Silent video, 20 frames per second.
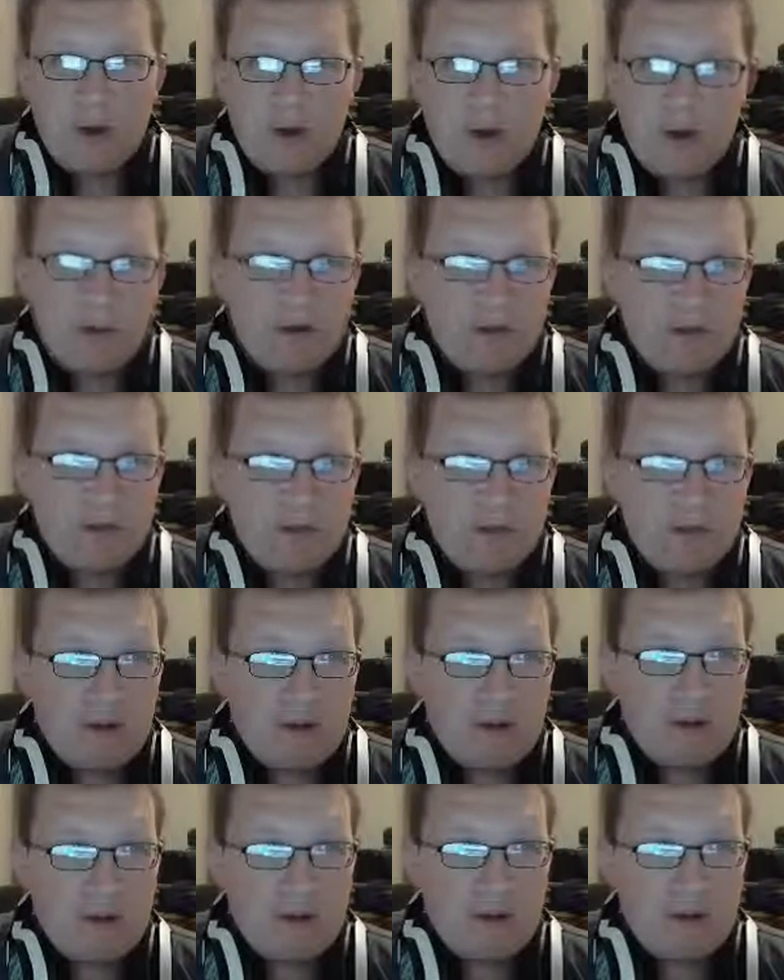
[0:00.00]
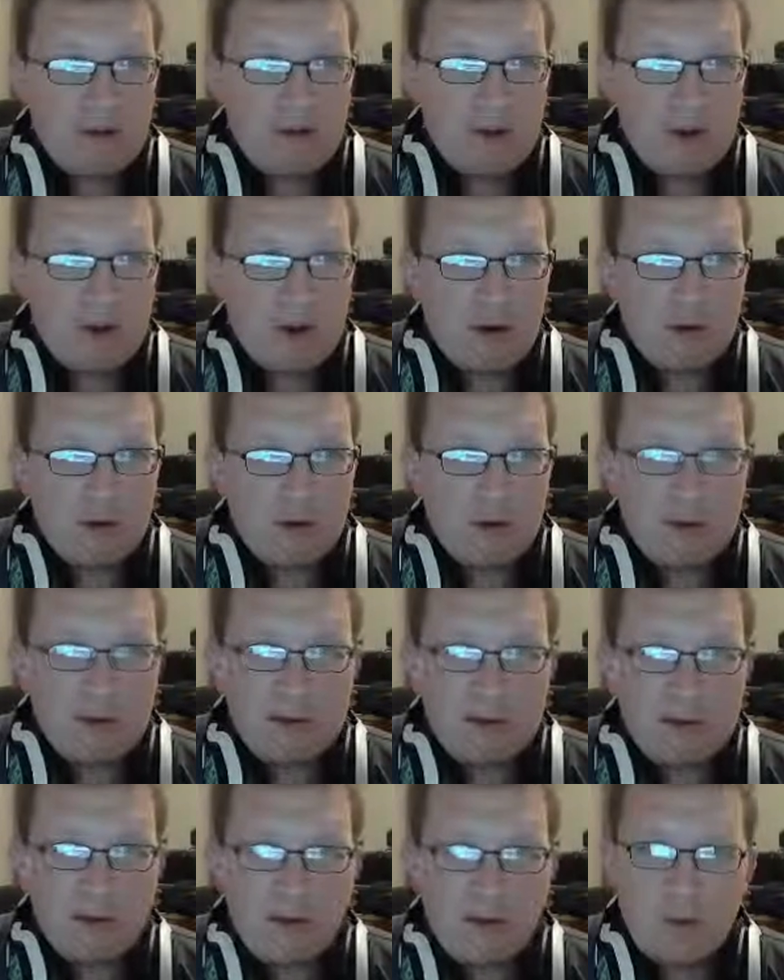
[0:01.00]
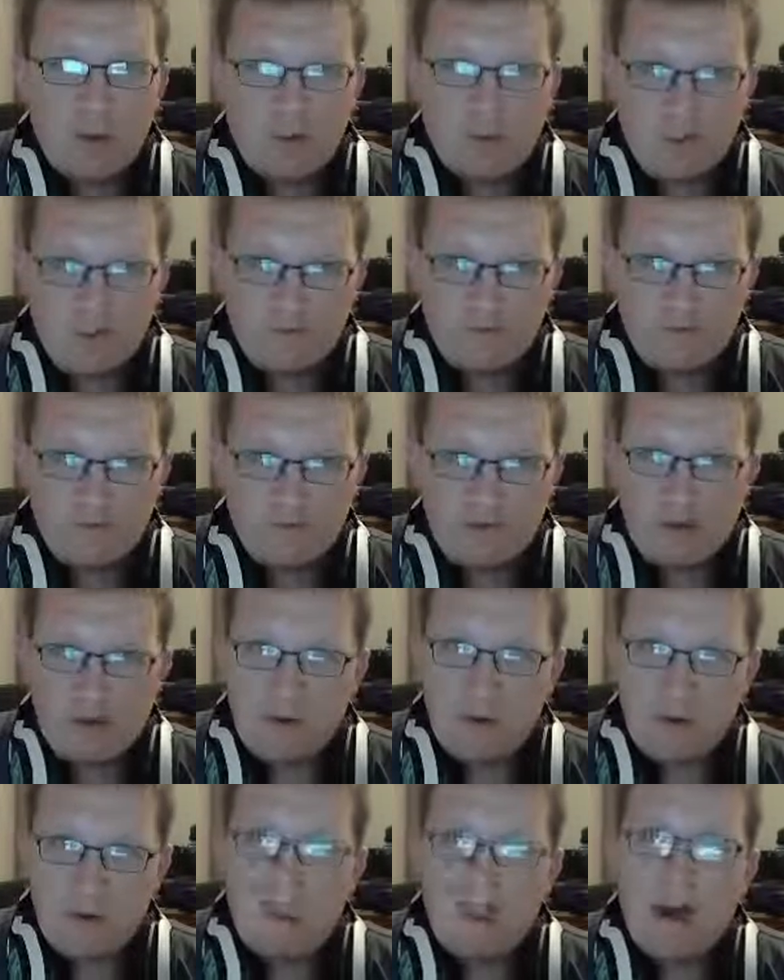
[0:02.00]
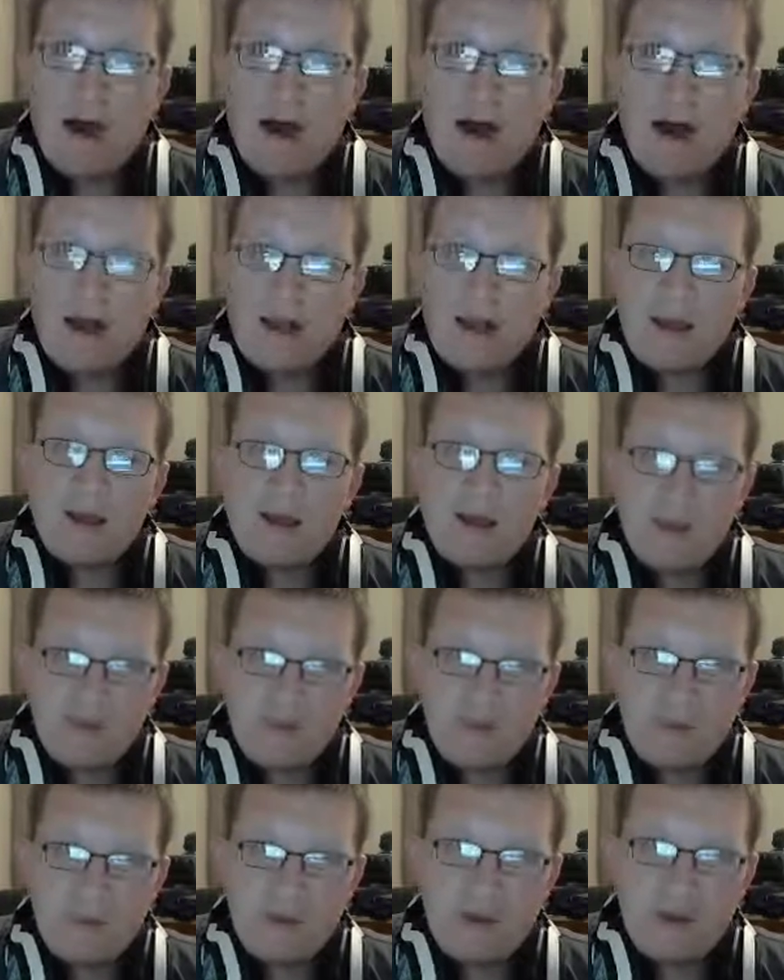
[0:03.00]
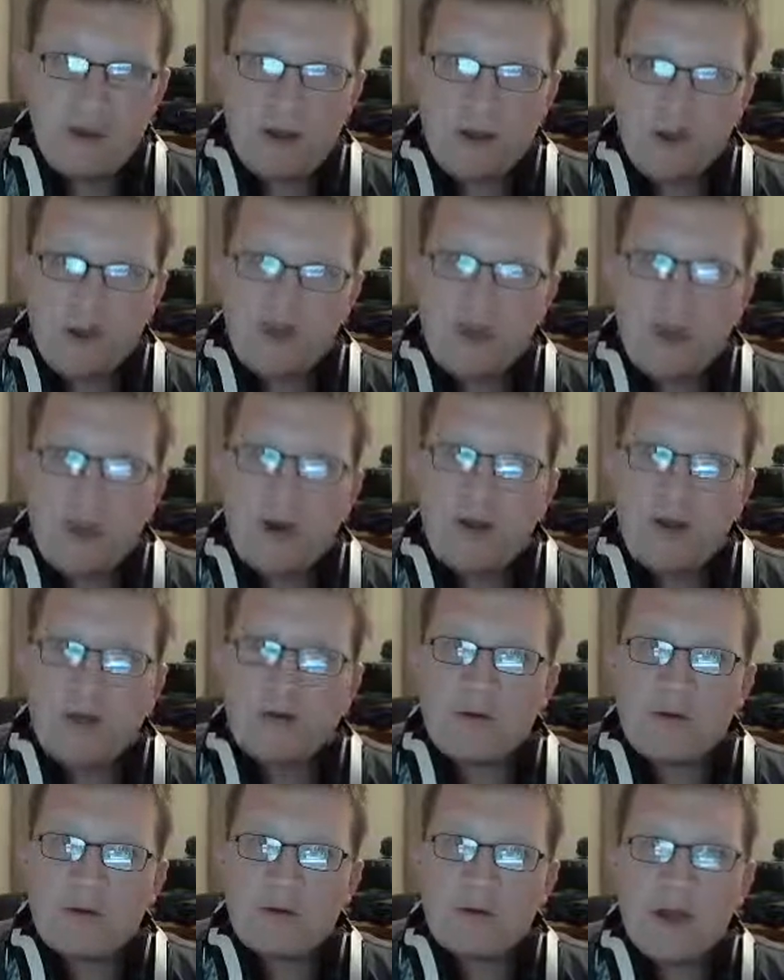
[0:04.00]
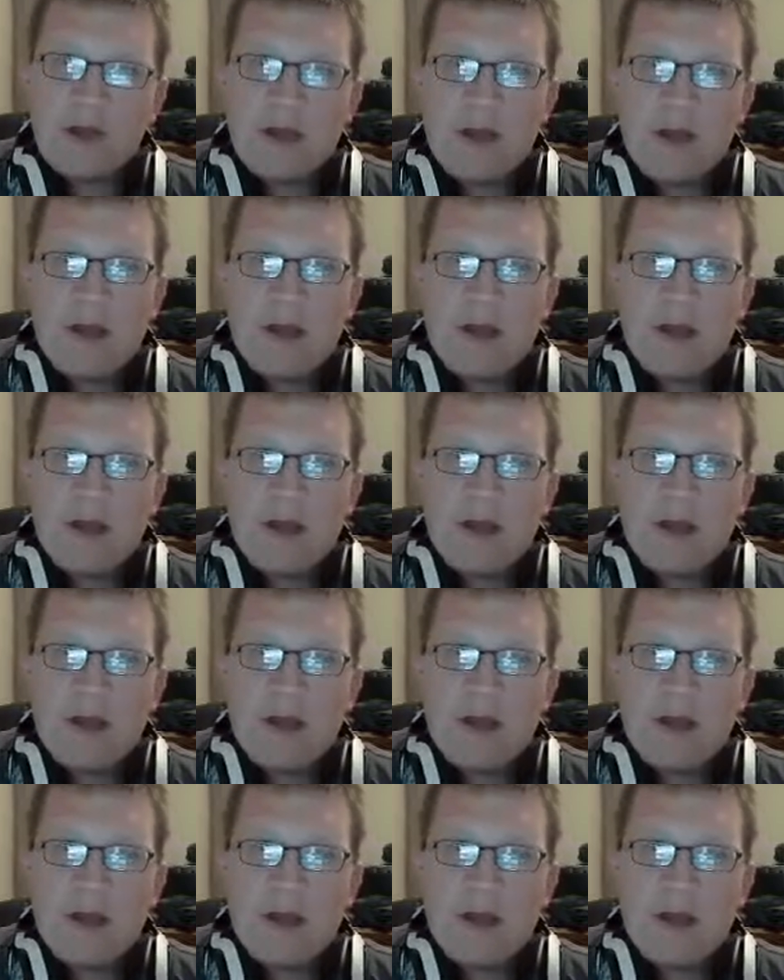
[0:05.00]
you have enough in-game currency, gold, to buy the other 2 characters.